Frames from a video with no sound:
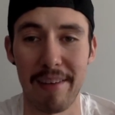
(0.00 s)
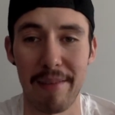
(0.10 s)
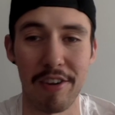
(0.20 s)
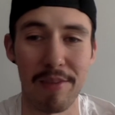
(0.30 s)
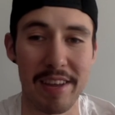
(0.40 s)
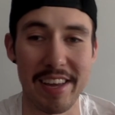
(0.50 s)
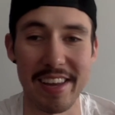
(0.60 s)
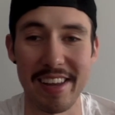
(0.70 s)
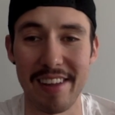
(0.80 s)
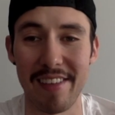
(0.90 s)
being too many
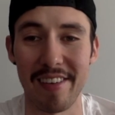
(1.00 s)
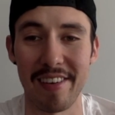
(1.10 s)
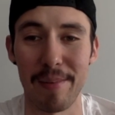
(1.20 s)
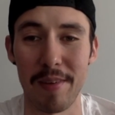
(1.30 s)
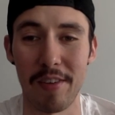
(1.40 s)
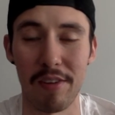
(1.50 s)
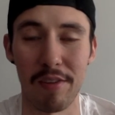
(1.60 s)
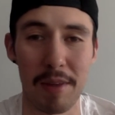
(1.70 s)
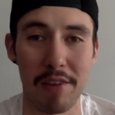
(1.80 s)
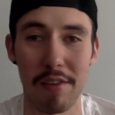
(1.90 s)
kids, or gyms
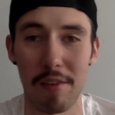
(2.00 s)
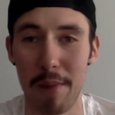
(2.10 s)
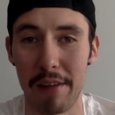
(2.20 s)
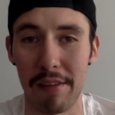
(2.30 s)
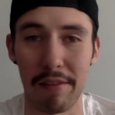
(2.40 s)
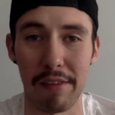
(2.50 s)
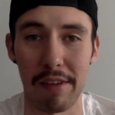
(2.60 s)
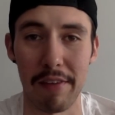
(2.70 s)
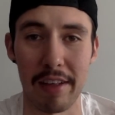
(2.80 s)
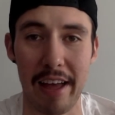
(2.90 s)
being too expensive and stuff
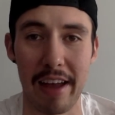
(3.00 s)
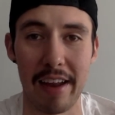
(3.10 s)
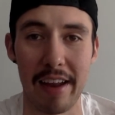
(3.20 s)
like that,